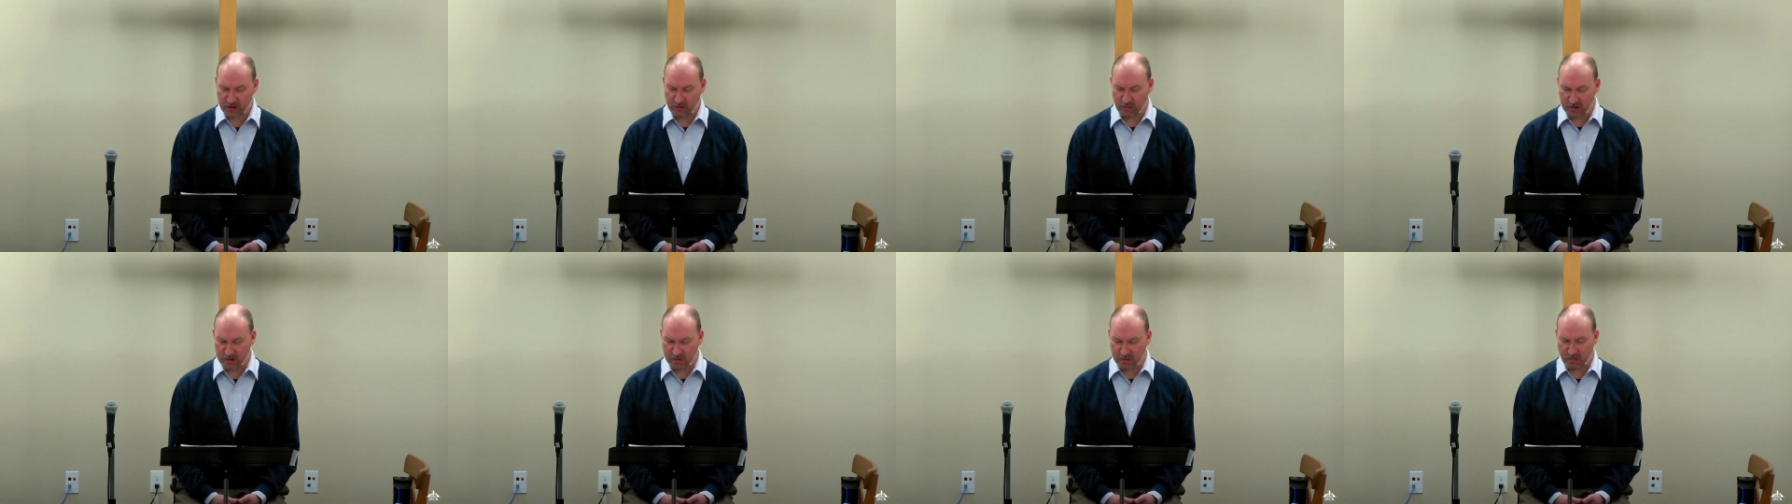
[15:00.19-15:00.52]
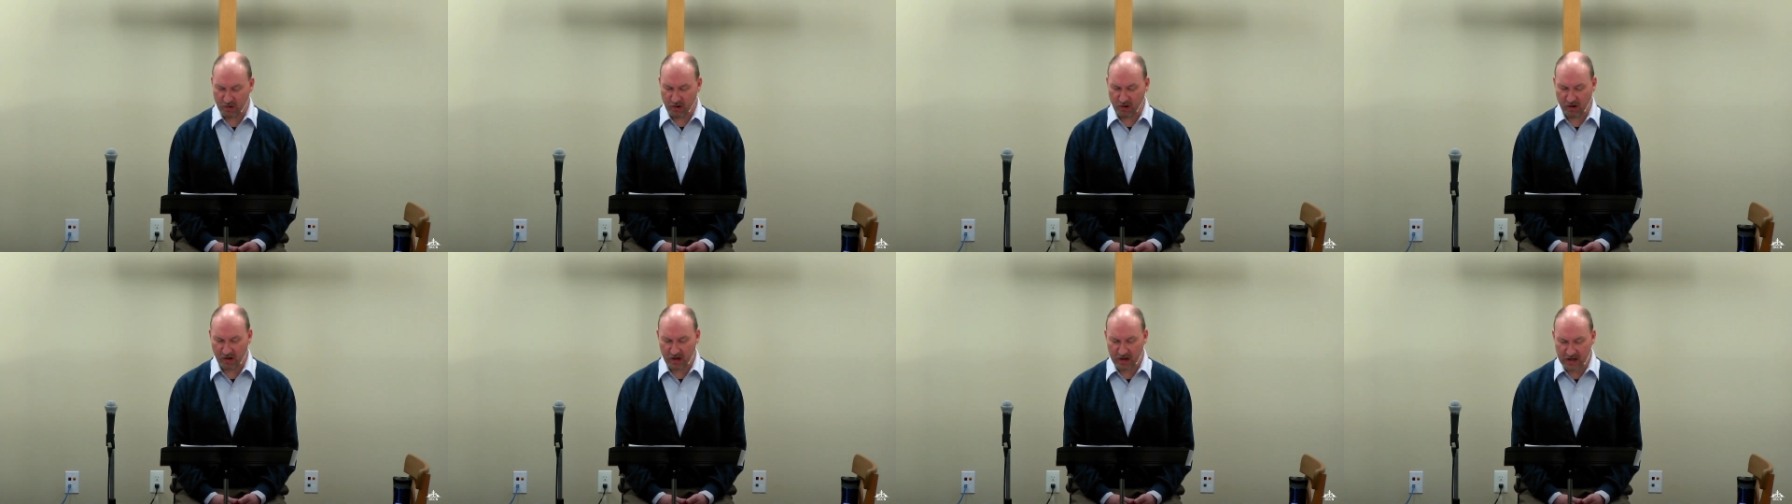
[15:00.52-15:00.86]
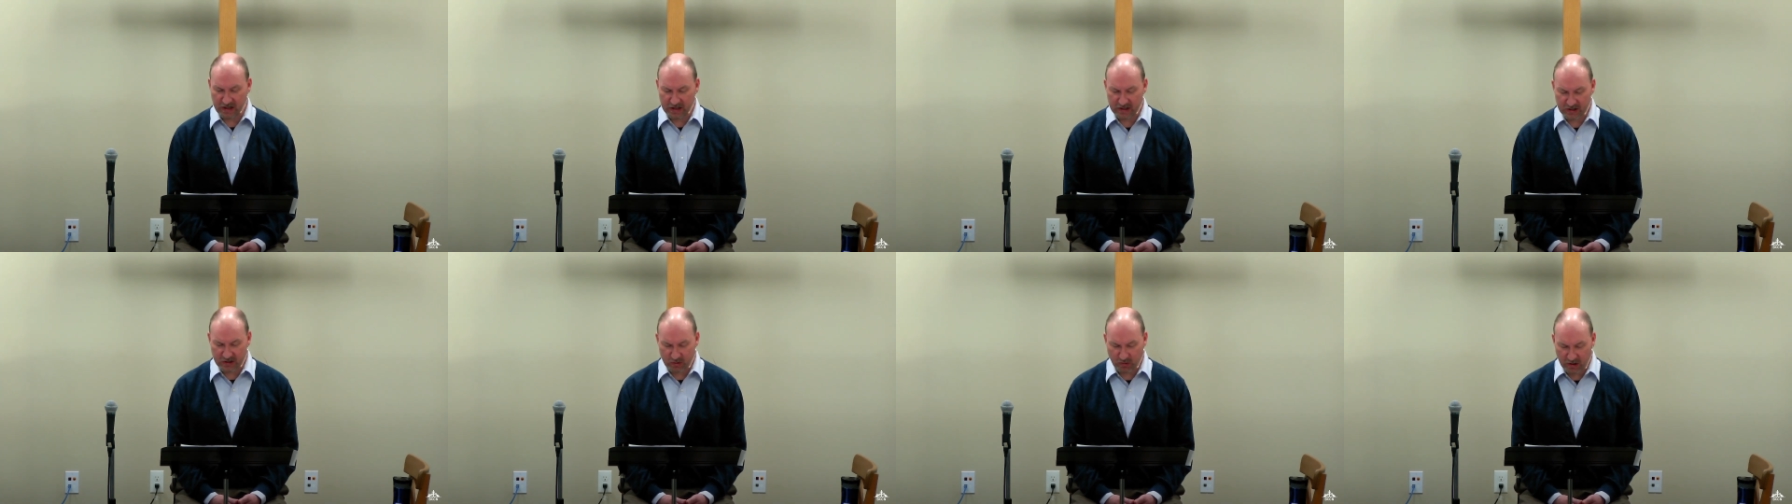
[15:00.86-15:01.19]
was murder, he
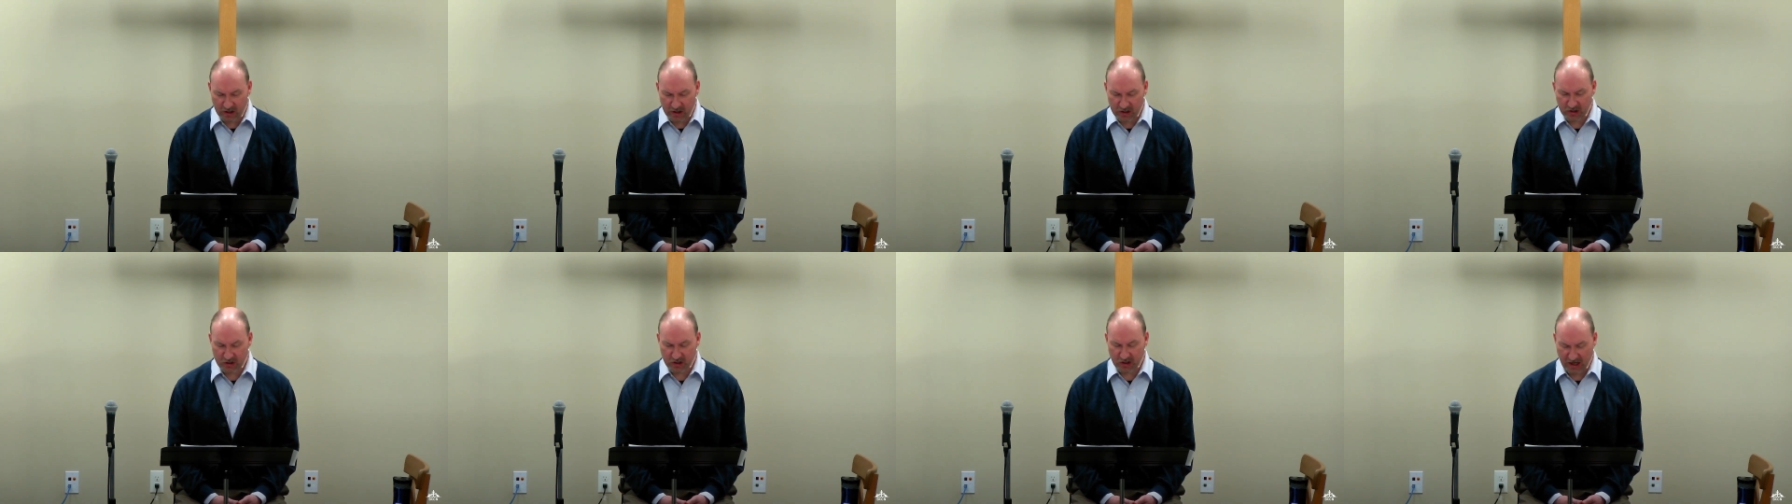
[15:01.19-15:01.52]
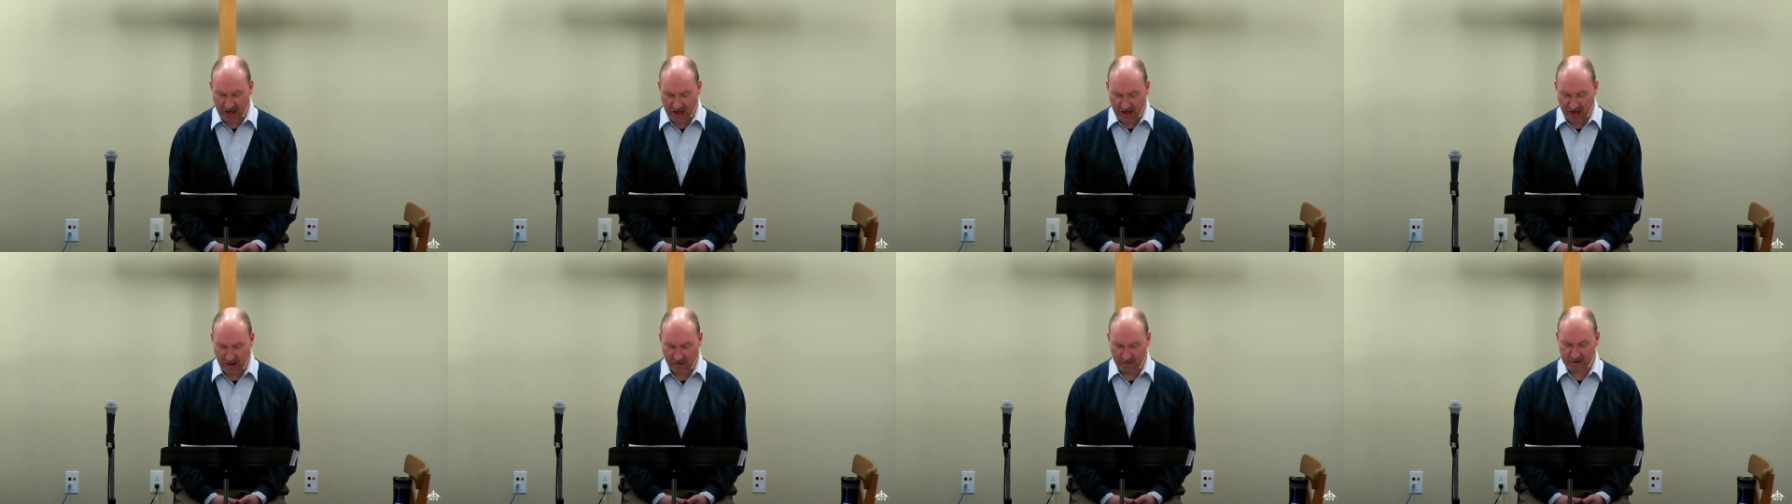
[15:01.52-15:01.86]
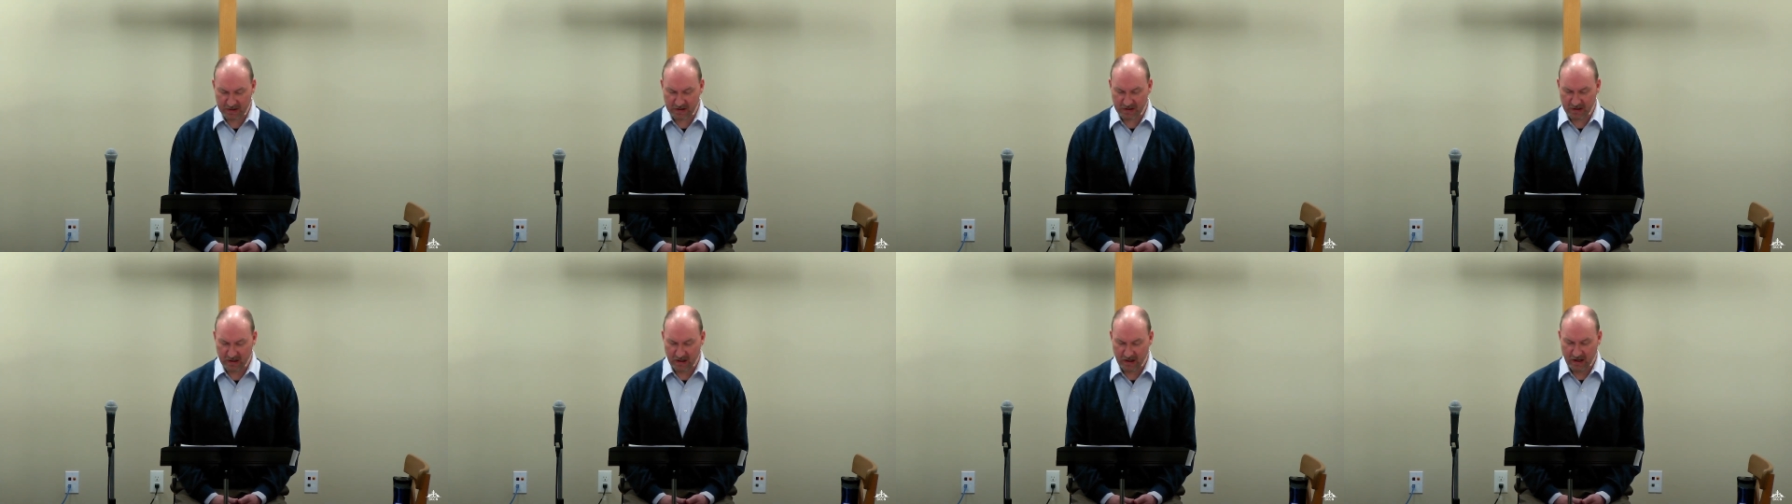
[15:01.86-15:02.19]
switched camps